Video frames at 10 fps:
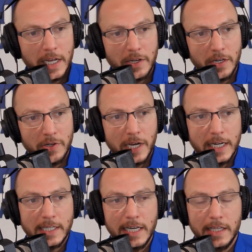And you
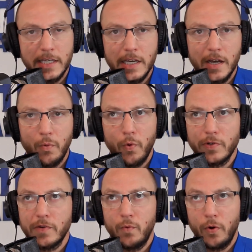got to take the
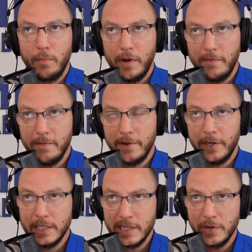words of Warren Buffett
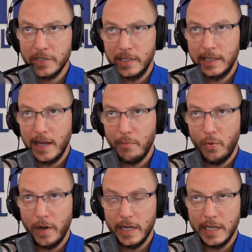very seriously at
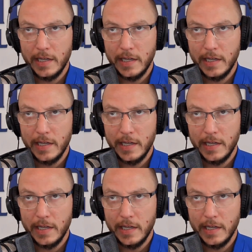that point.